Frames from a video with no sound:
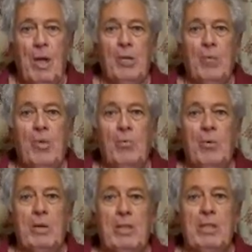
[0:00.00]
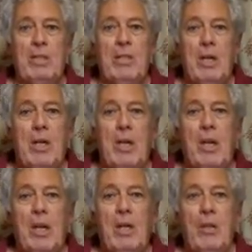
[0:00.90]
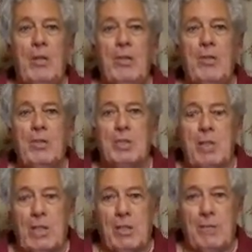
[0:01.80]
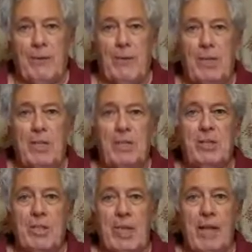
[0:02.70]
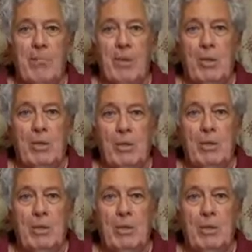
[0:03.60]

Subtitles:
and you wanted 6 fires to come on